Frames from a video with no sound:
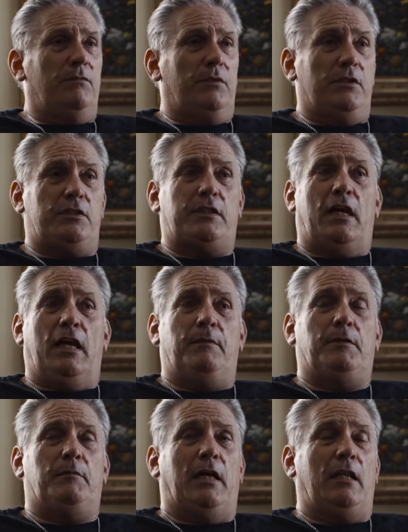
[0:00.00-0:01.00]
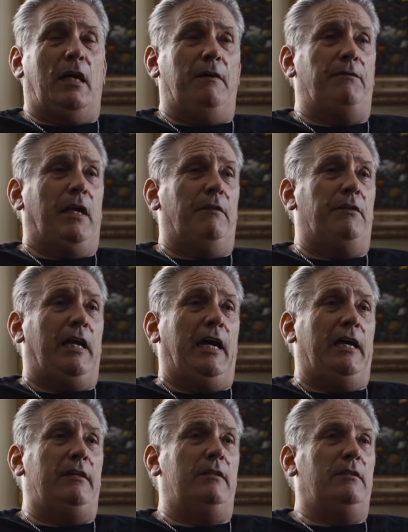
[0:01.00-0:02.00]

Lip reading: First time in my life I ever had